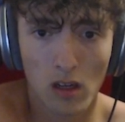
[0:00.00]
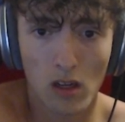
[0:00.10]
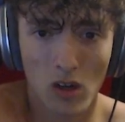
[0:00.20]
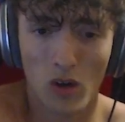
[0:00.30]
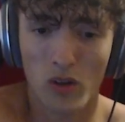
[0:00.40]

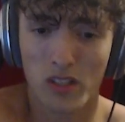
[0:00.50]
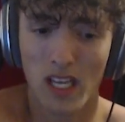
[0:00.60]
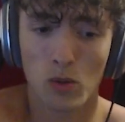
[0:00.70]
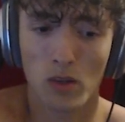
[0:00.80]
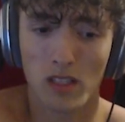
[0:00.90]
Oh, see,
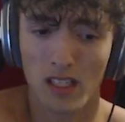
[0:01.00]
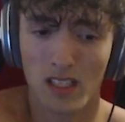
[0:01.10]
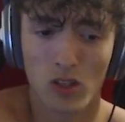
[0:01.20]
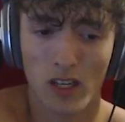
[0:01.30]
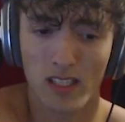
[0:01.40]
that's where it's going
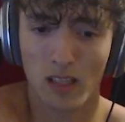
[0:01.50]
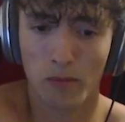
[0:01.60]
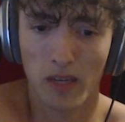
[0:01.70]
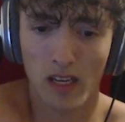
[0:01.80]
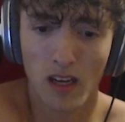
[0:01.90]
to try to suck
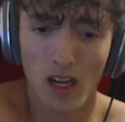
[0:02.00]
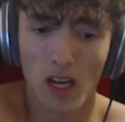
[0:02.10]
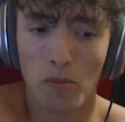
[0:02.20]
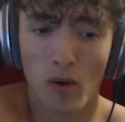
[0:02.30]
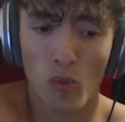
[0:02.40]
me in.
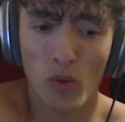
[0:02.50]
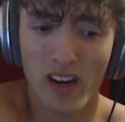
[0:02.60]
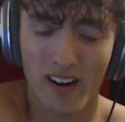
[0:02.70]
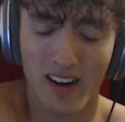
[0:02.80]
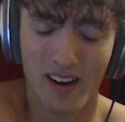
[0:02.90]
But we
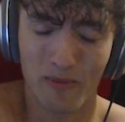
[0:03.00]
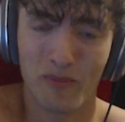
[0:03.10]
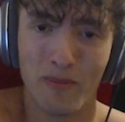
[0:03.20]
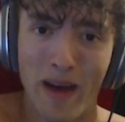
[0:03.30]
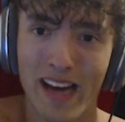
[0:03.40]
are up
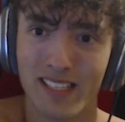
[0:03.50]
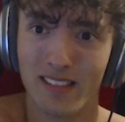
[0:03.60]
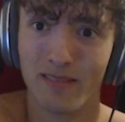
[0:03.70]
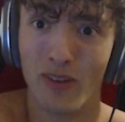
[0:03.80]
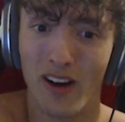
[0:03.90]

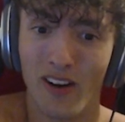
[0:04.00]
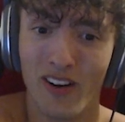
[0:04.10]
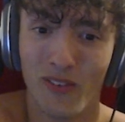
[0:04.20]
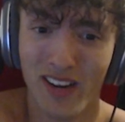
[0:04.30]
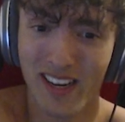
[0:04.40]
massive, bro.
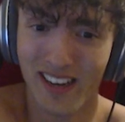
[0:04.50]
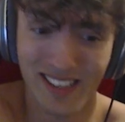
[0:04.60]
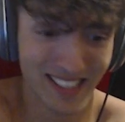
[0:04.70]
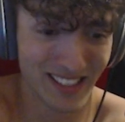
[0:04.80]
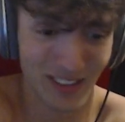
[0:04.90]
We are
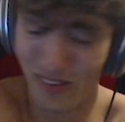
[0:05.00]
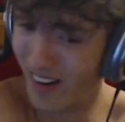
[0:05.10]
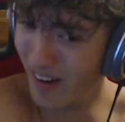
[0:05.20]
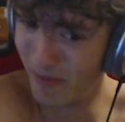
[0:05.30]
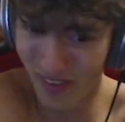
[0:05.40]
so
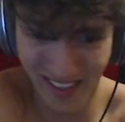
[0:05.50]
up.